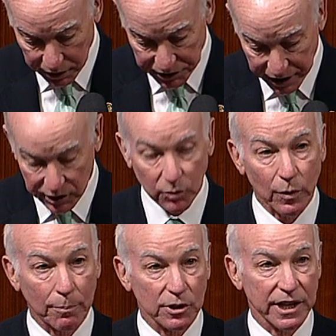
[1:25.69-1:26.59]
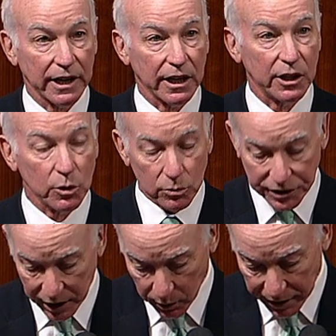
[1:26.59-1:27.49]
organization representing a new
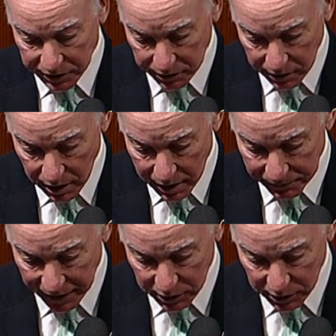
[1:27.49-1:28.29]
generation of